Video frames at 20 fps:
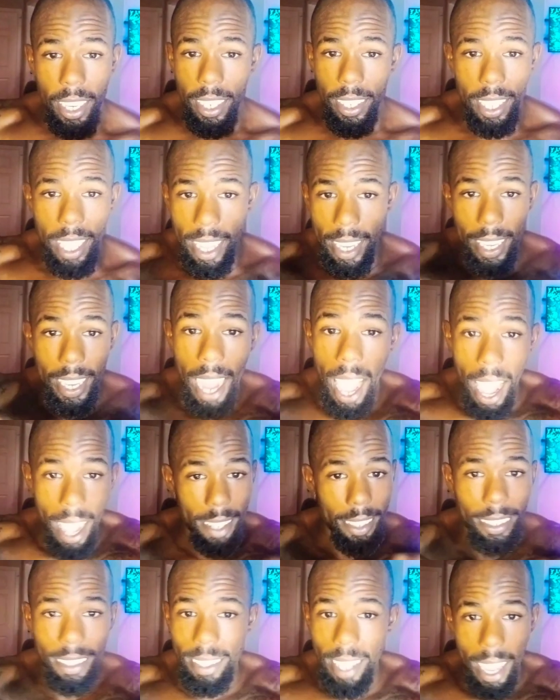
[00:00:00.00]
It
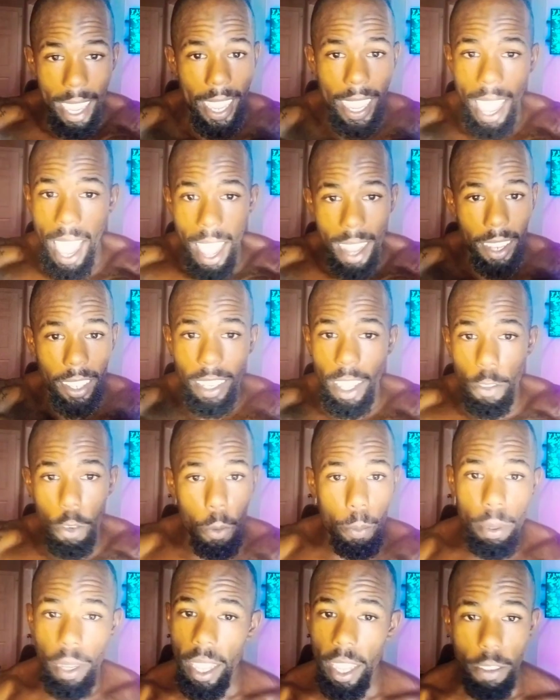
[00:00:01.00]
cannot stay at a
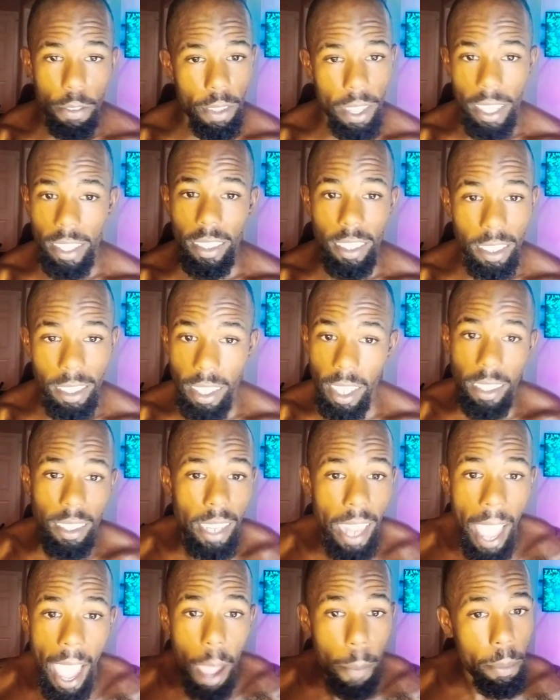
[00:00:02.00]
level playing. It just
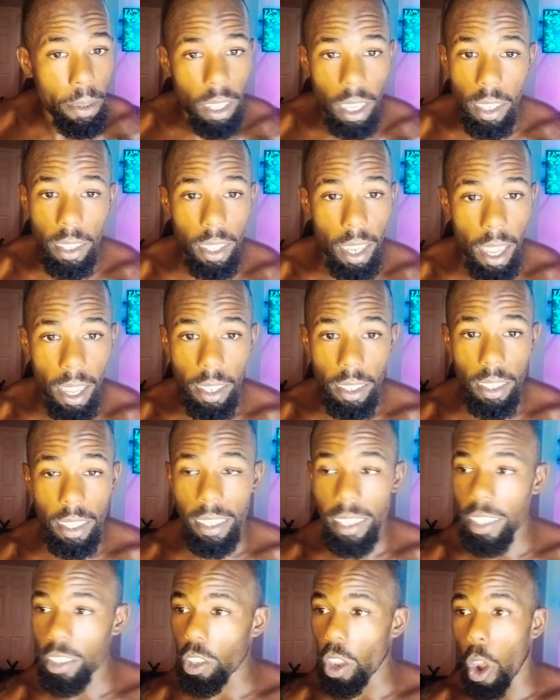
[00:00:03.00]
doesn't happen like that,
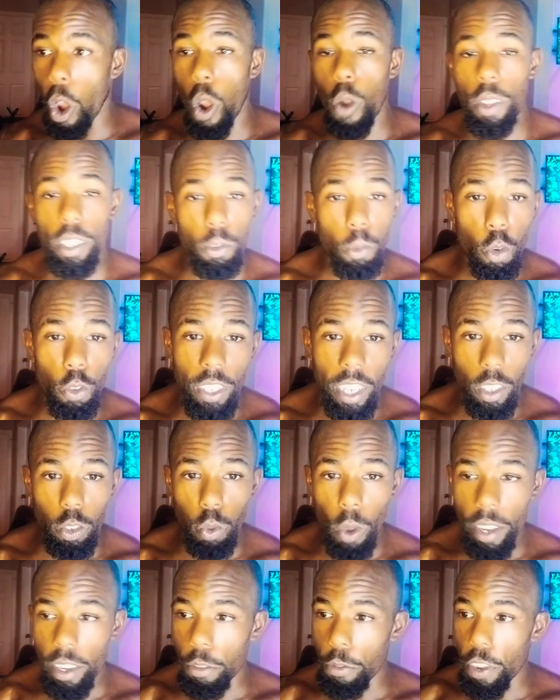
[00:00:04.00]
because things are always moving.
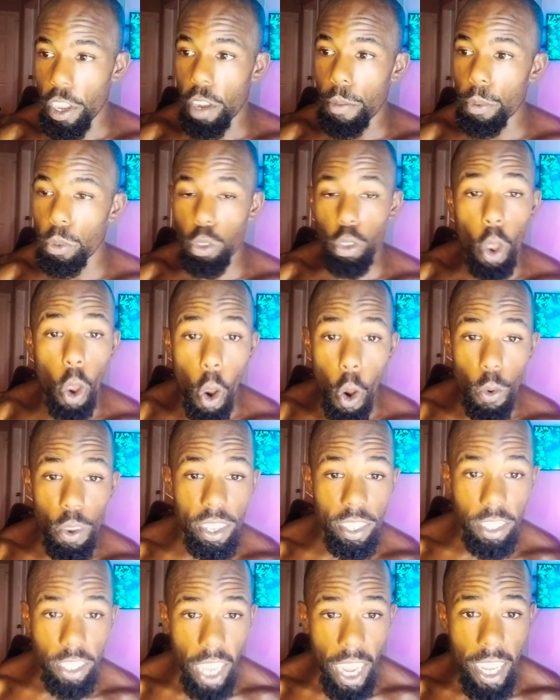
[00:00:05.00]
That's why the variables
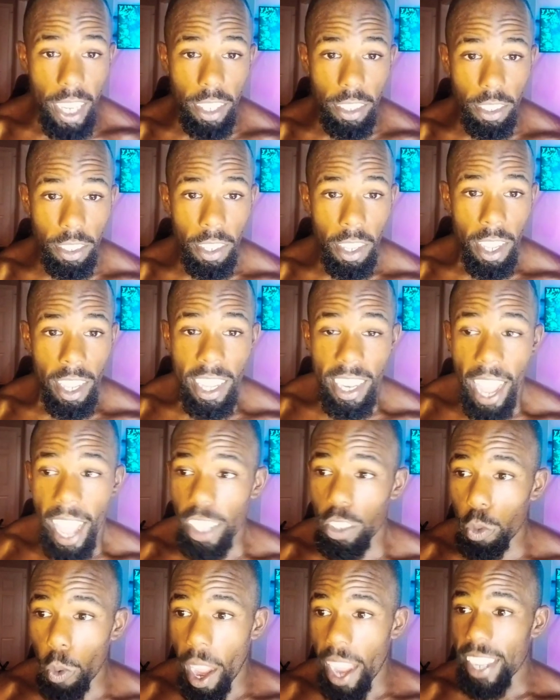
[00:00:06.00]
always change.
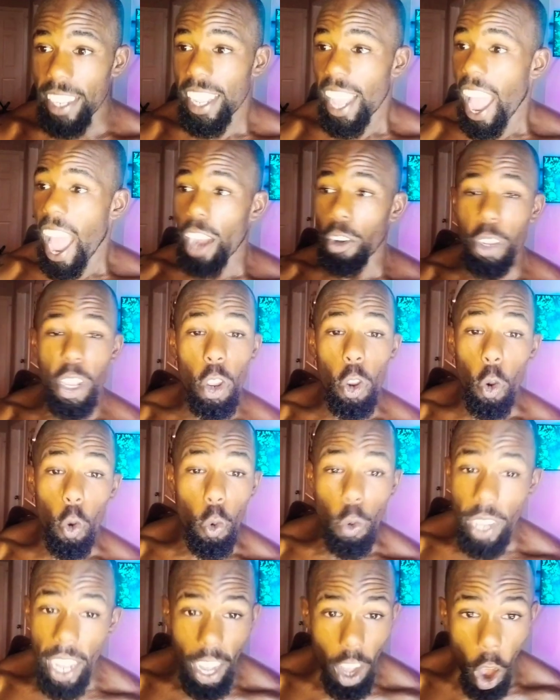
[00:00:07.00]
That's why I don't care
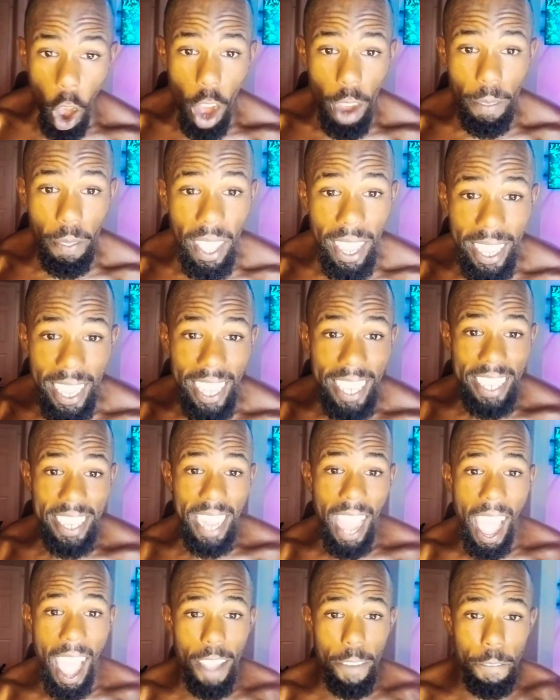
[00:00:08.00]
who they are. They
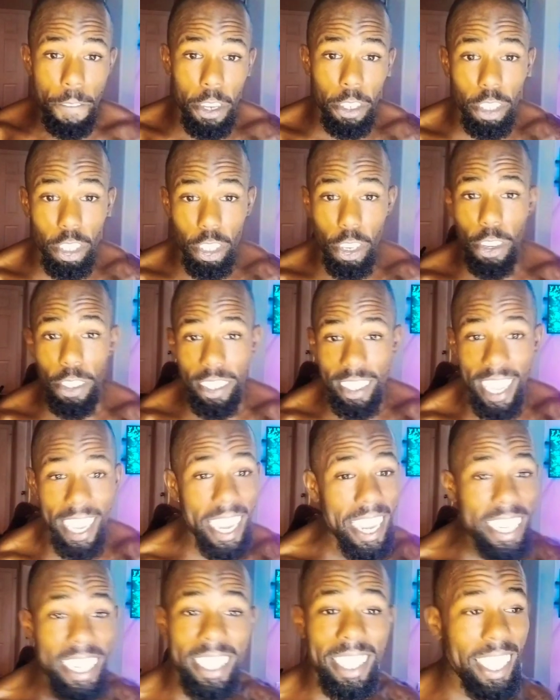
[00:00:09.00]
cannot for sure say
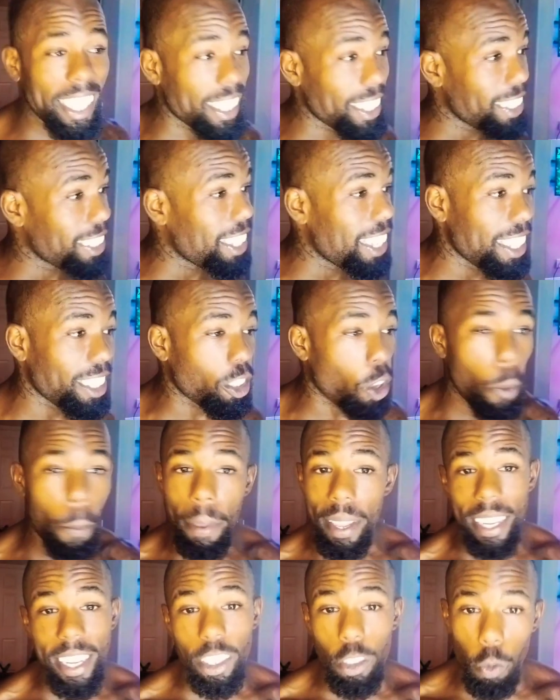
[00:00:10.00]
anything is going to
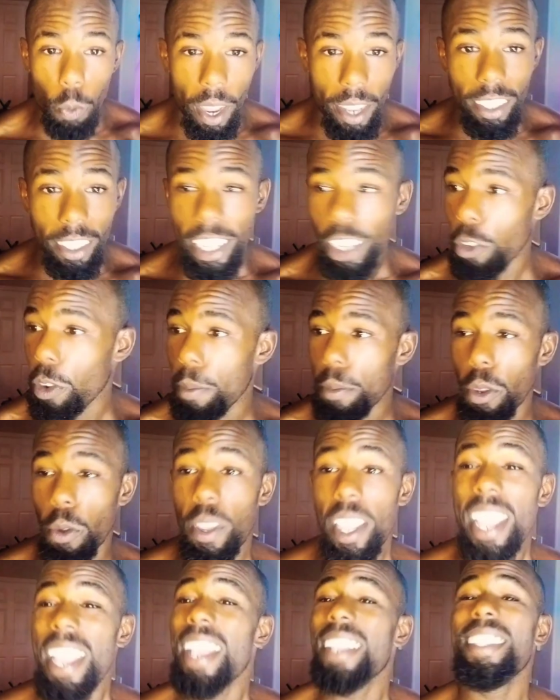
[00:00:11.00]
be this way. Look at crypto.
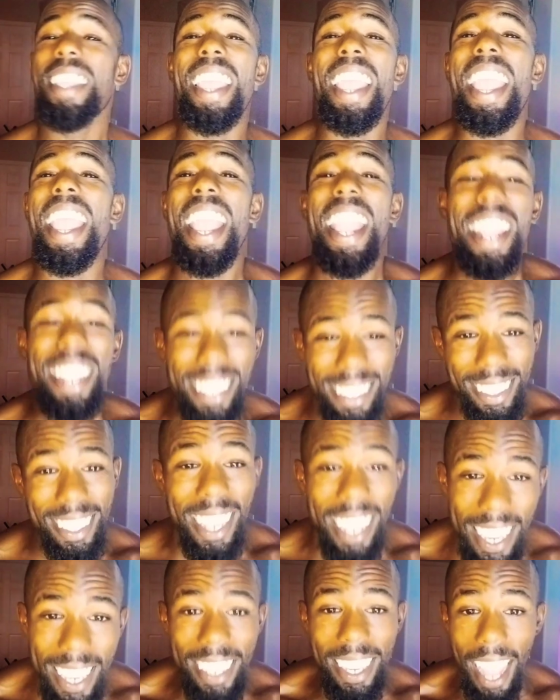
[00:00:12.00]
It's at
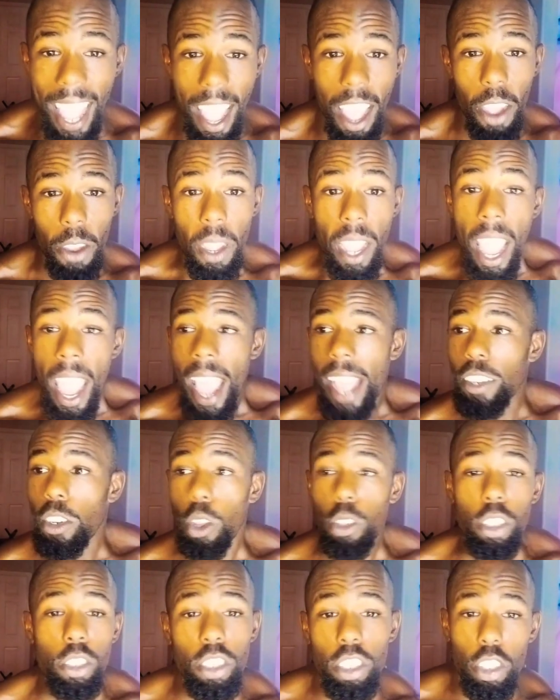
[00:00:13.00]
18 now. And
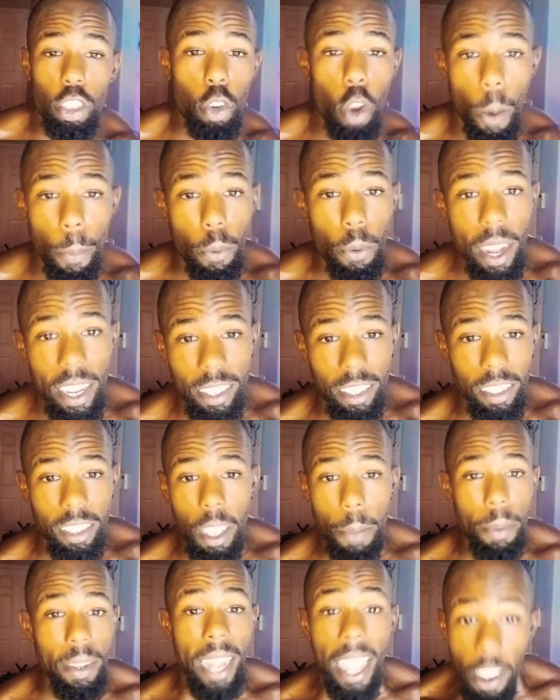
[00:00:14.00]
those are just the corporations
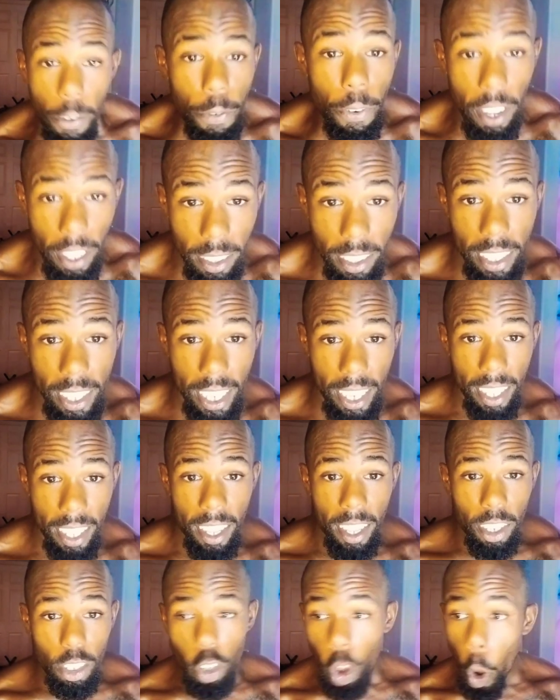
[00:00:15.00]
keeping their funds in it.
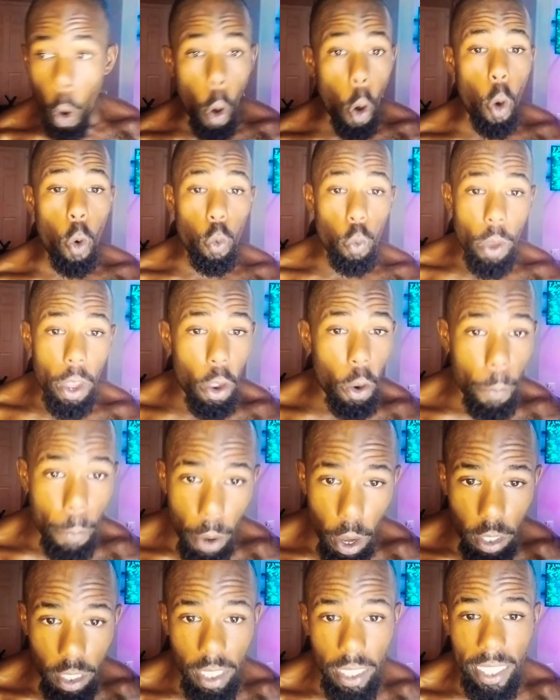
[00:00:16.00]
No real
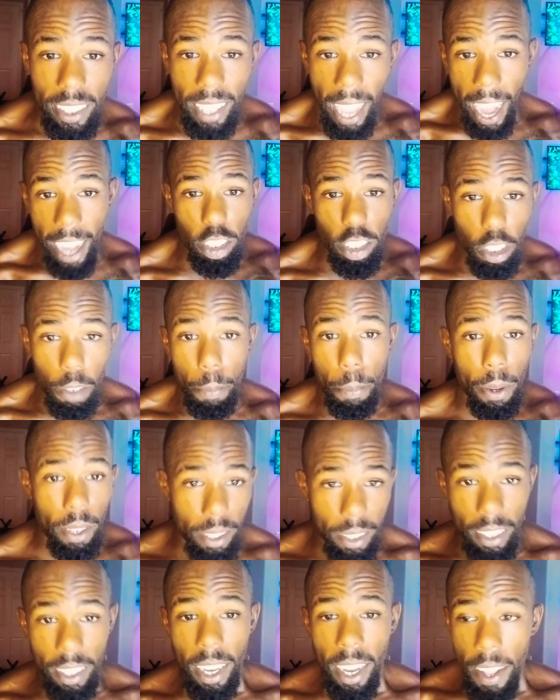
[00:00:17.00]
person is actually
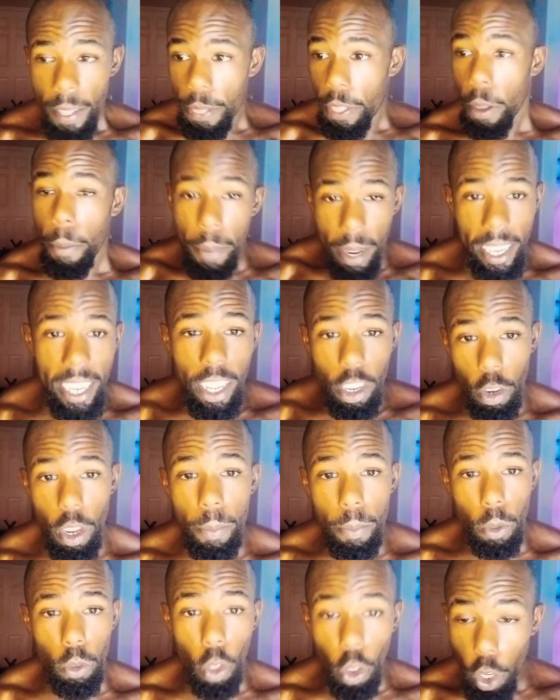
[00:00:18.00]
putting their money in
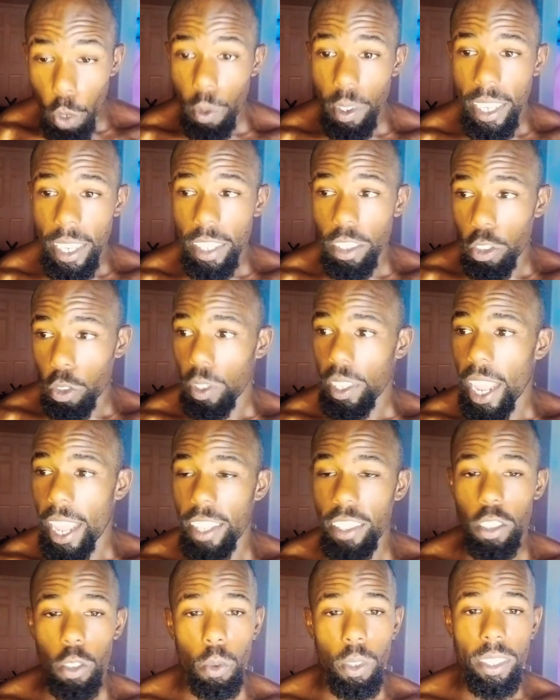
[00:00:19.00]
crypto. The only one that's doing that
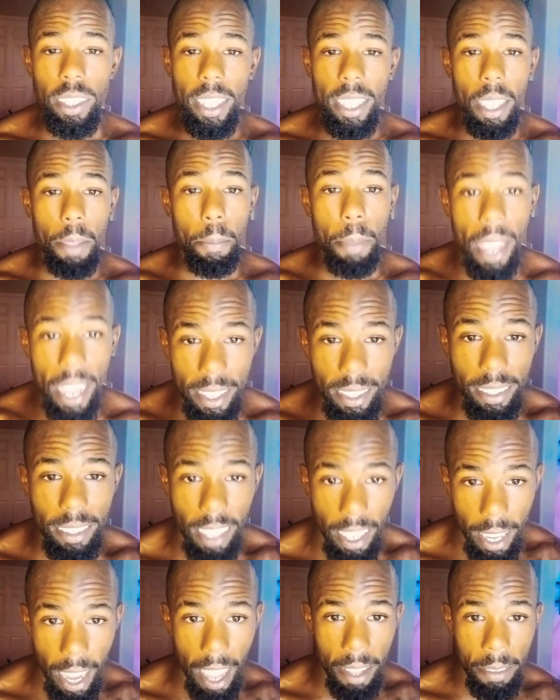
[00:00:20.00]
is the ones that get paid to
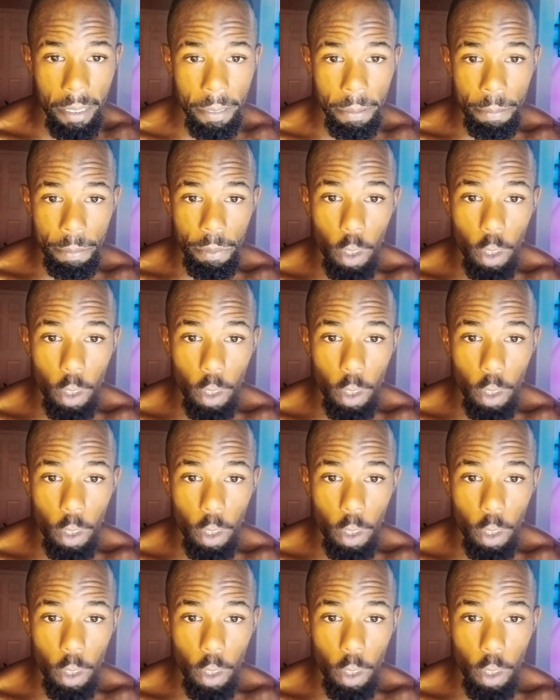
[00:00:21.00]
say that.